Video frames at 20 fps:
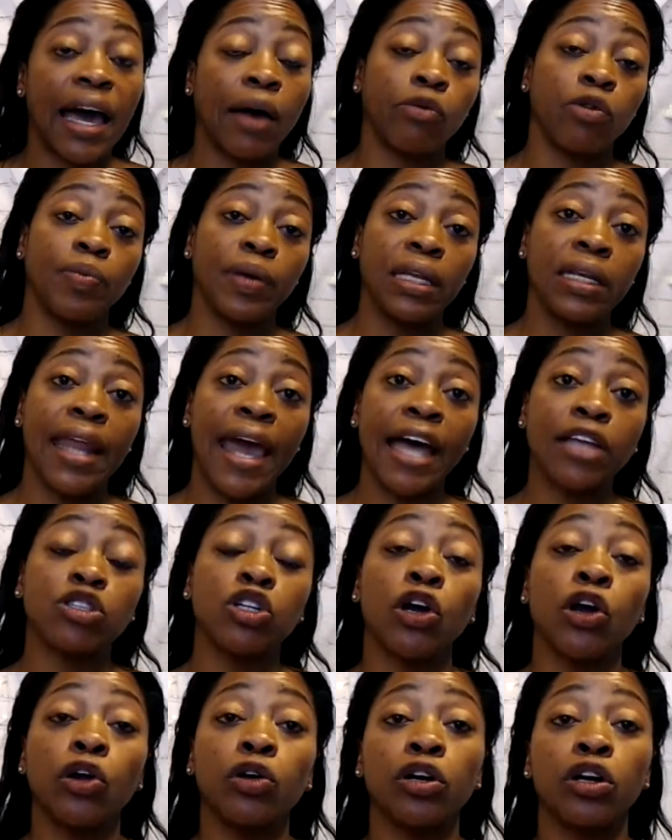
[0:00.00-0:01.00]
That would be Nat
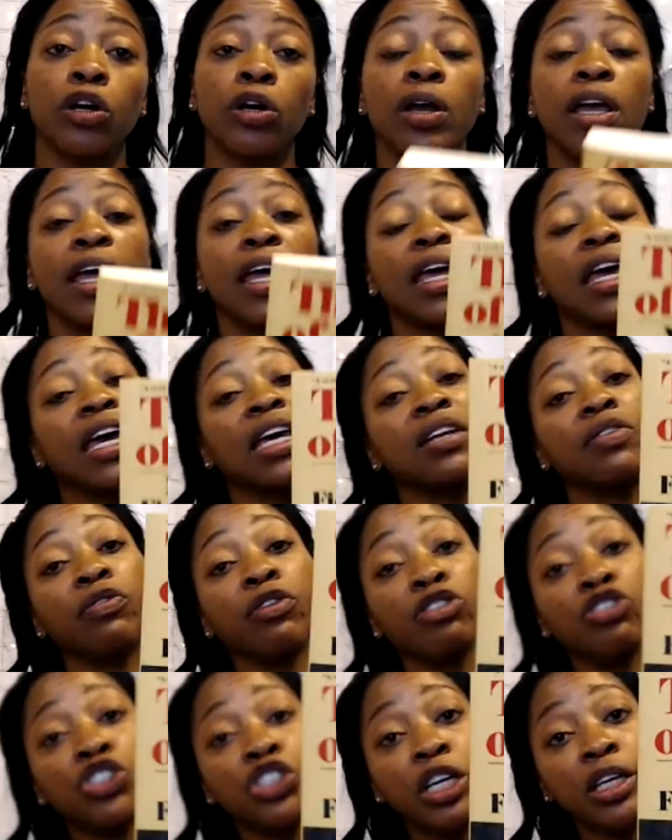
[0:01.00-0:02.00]
Turner
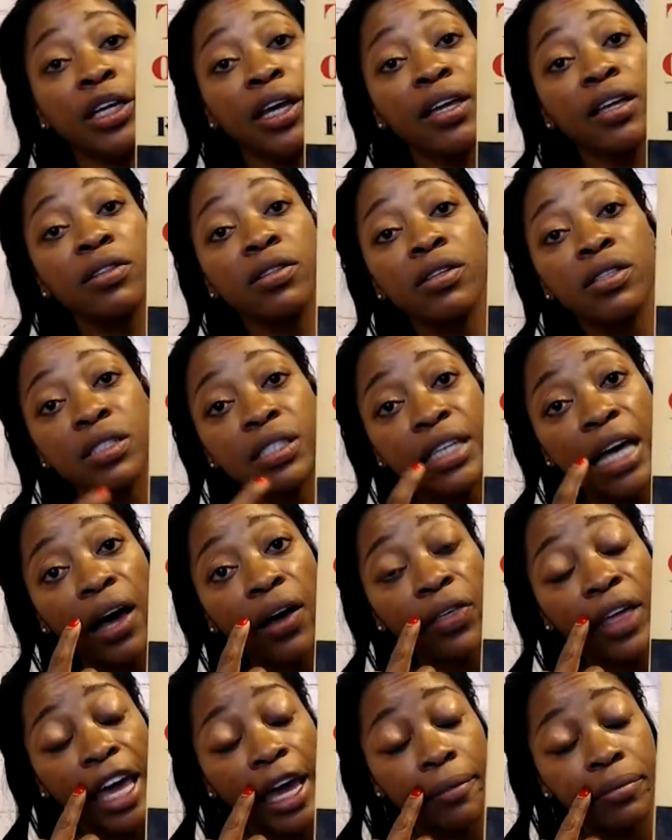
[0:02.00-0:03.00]
in Virginia,
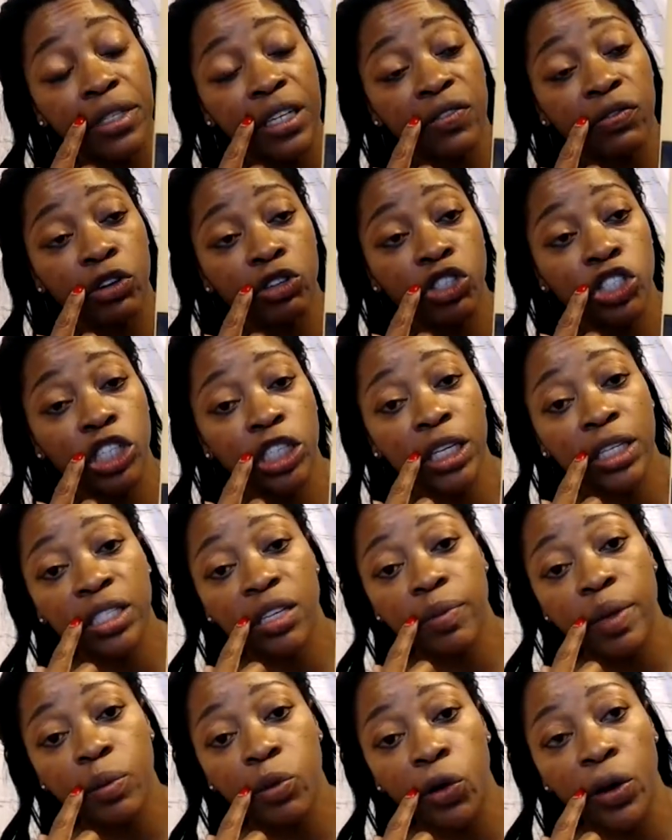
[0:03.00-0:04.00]
Southampton,
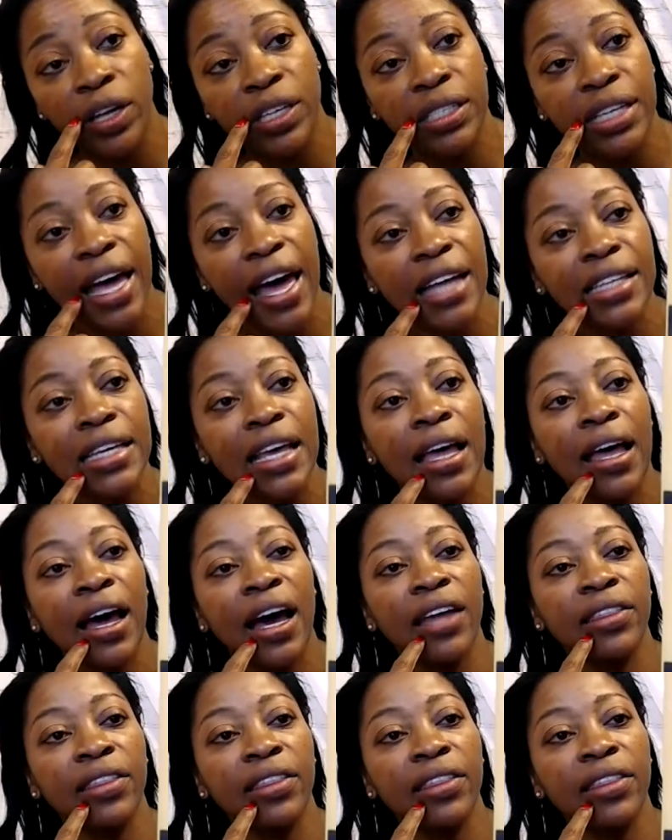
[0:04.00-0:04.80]
Virginia, to be more exact.